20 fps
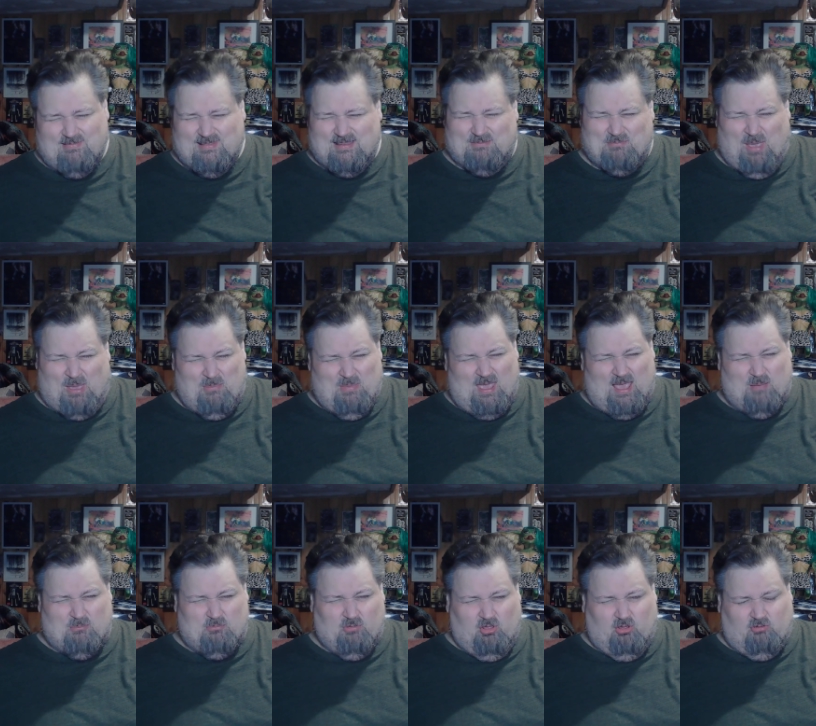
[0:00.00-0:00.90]
maybe
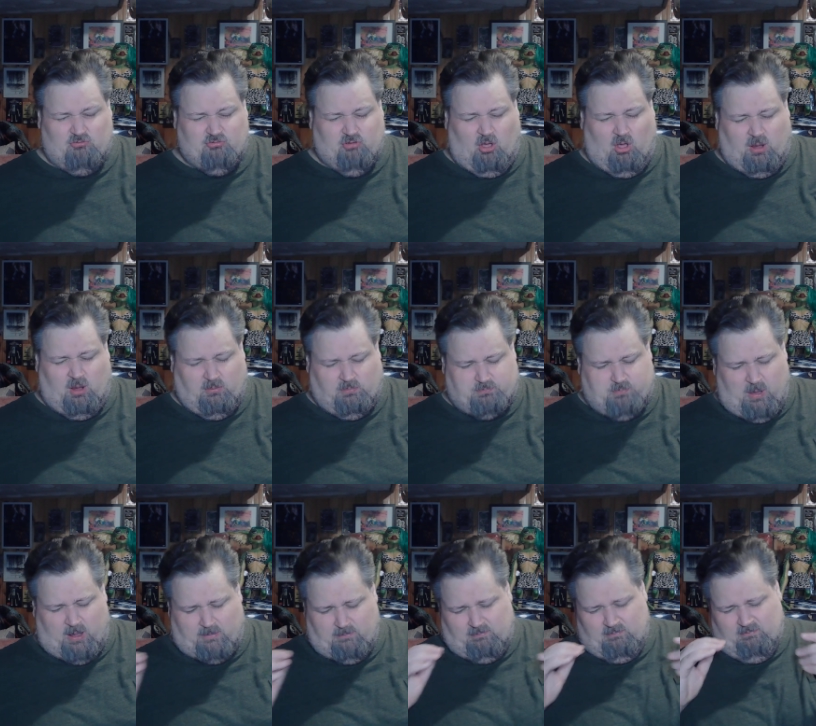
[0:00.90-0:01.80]
I'm wrong,
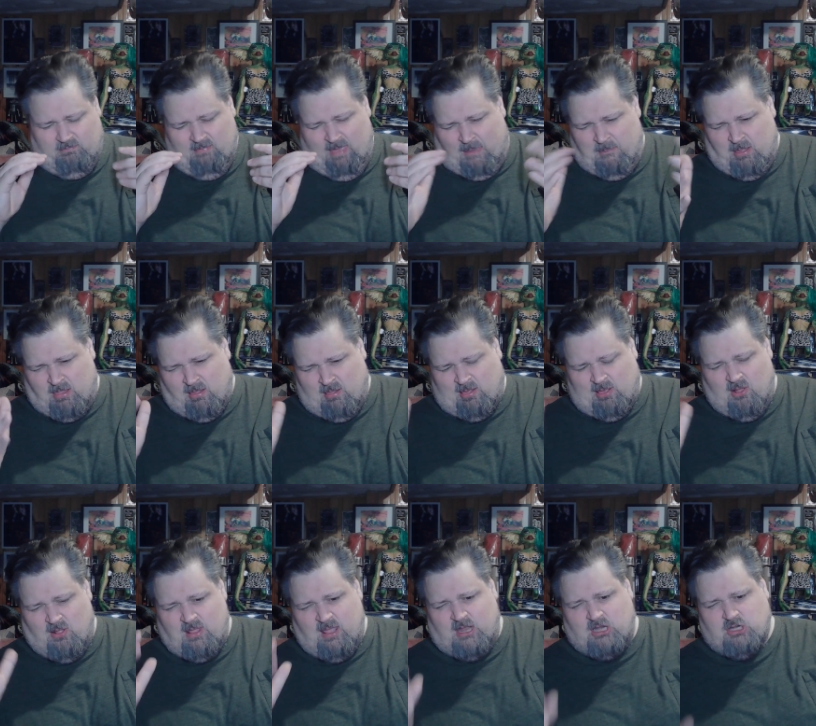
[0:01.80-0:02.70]
but maybe it's
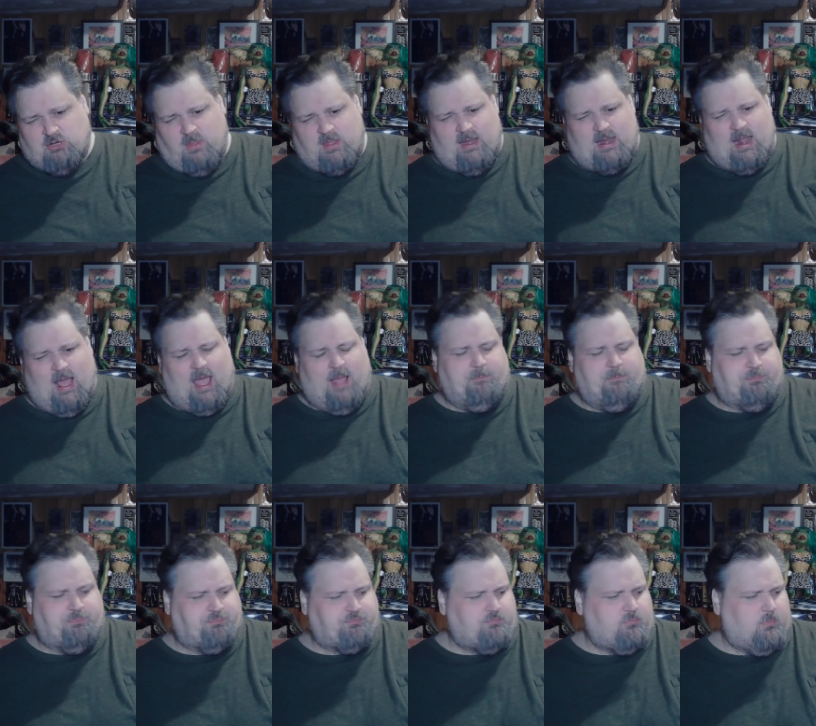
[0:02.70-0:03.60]
a niche where they're not.
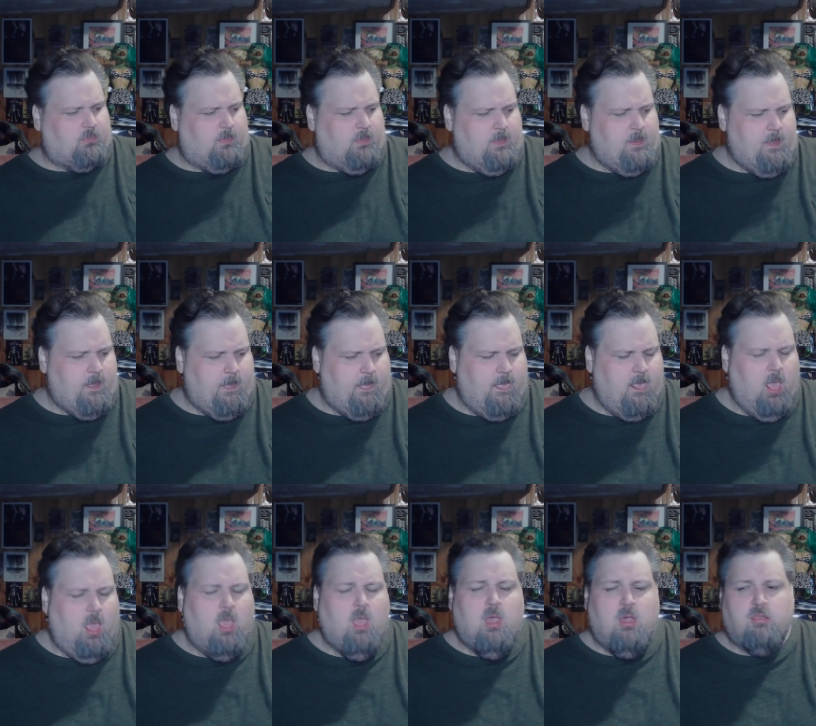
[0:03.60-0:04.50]

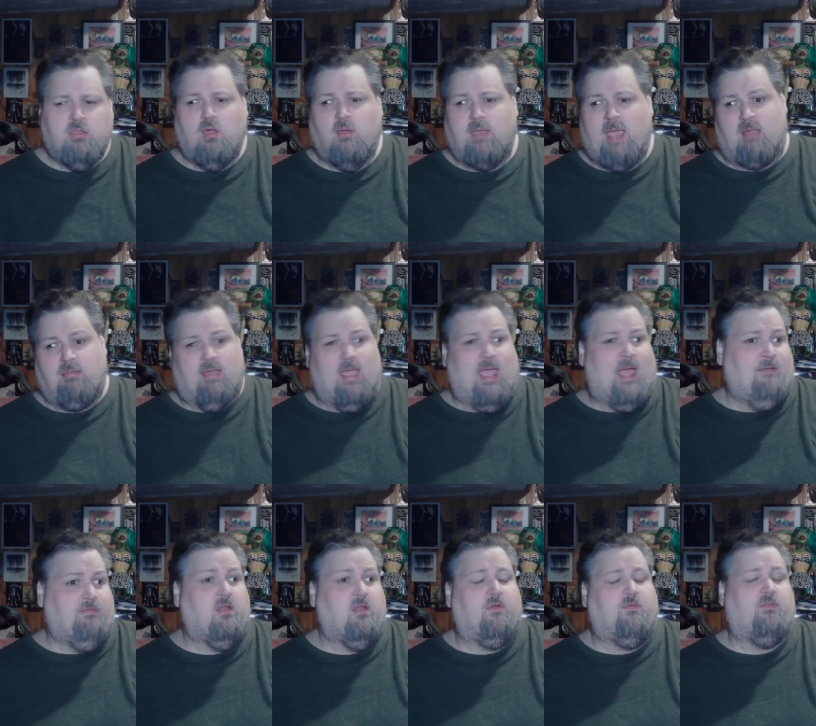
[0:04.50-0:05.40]
So yes,
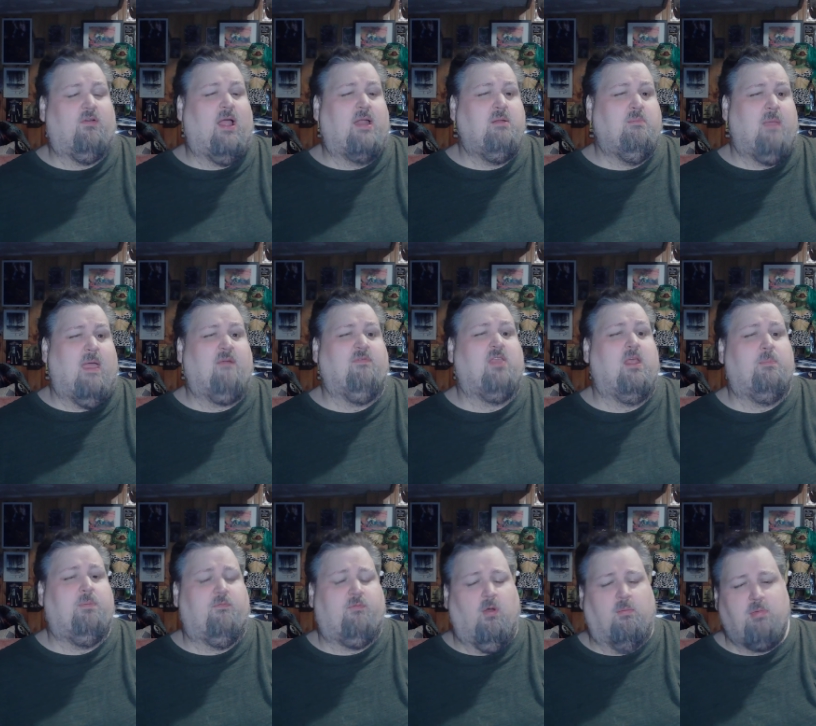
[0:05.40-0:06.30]
after the friend, after they
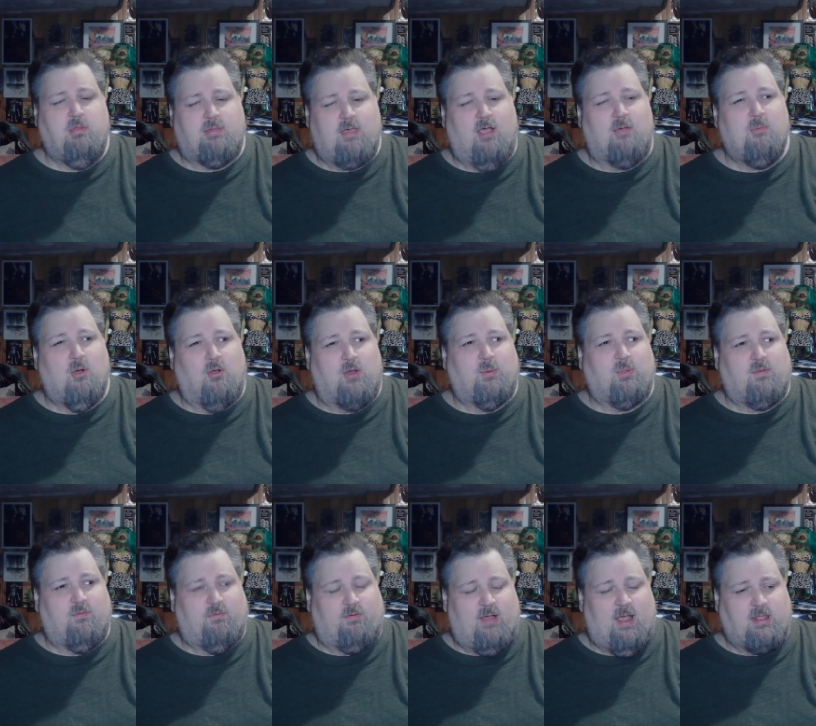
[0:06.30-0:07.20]
performed the ceremony with
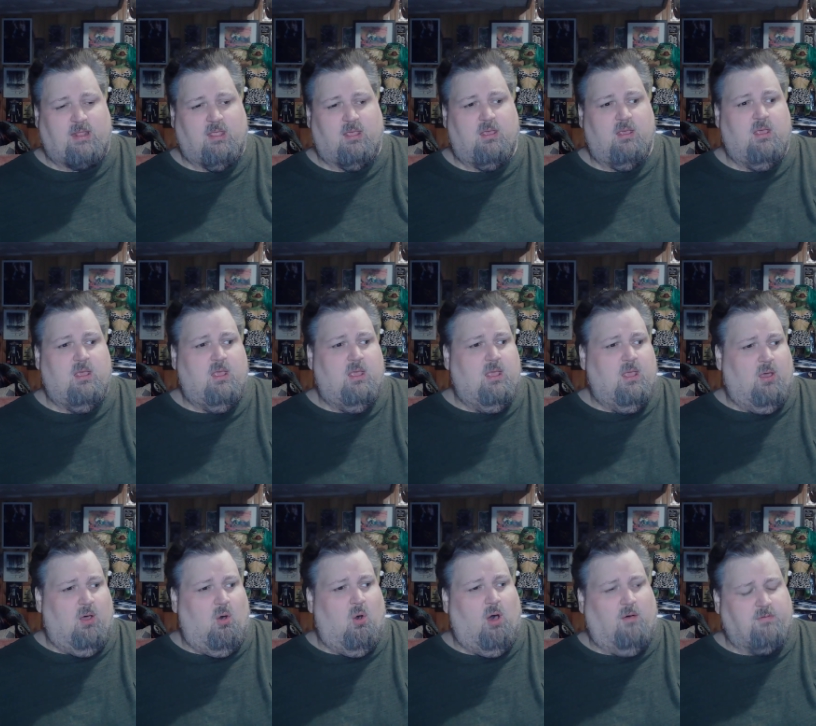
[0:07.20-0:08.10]
the friend,
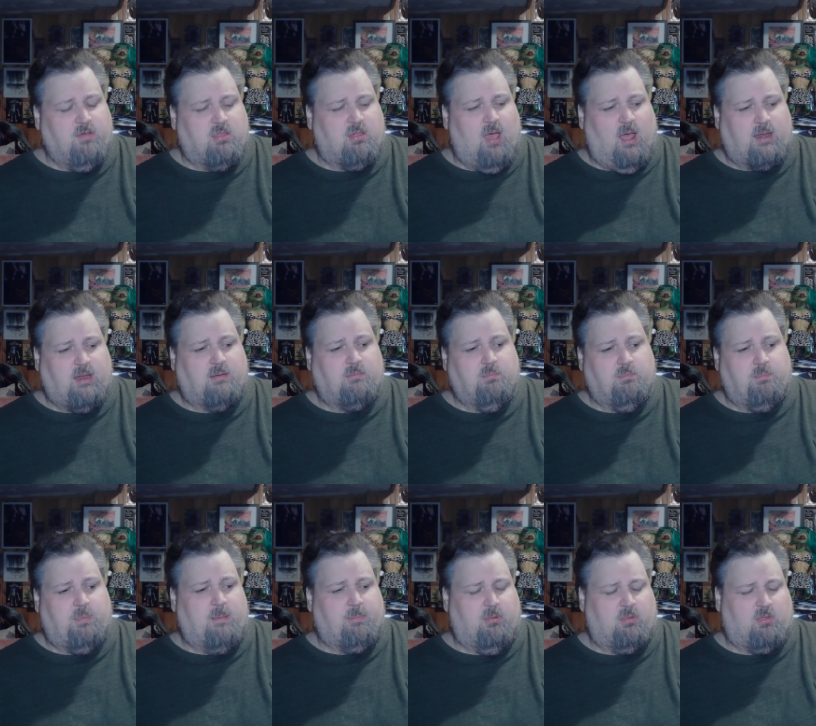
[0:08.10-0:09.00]
all of a sudden
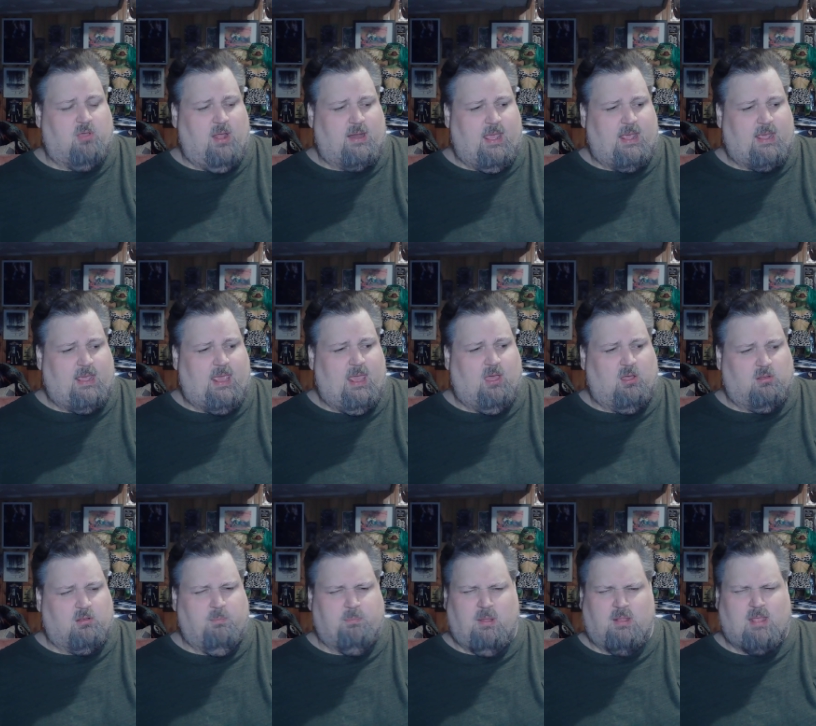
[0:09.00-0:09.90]
people started getting
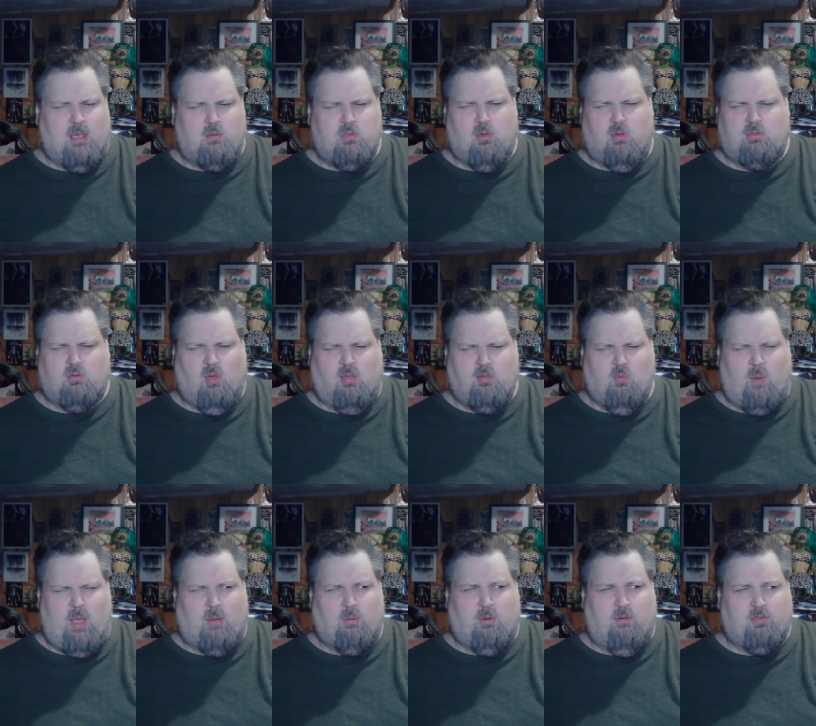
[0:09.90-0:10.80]
killed. But there's also other
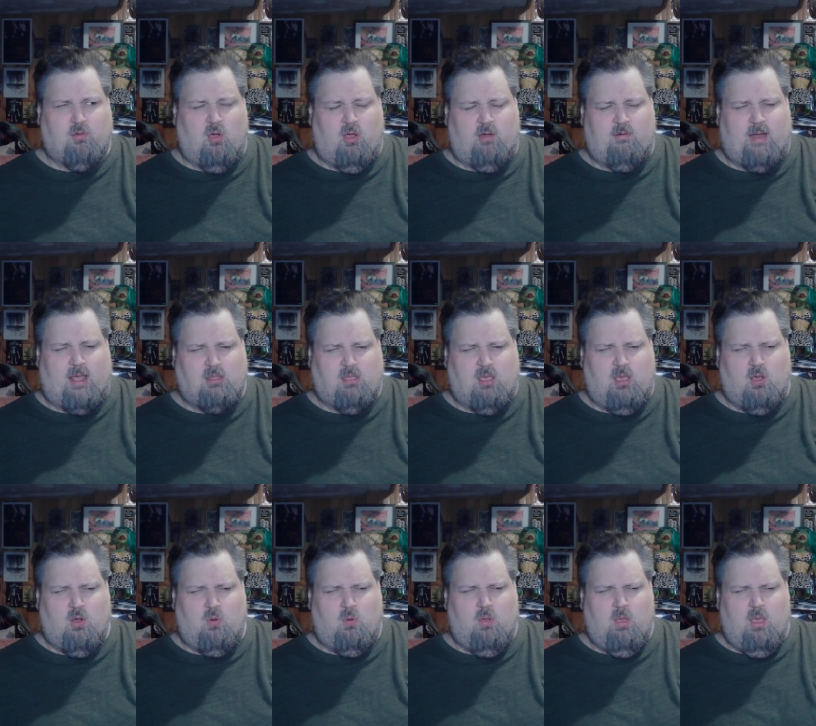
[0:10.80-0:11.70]
werewolves going around too,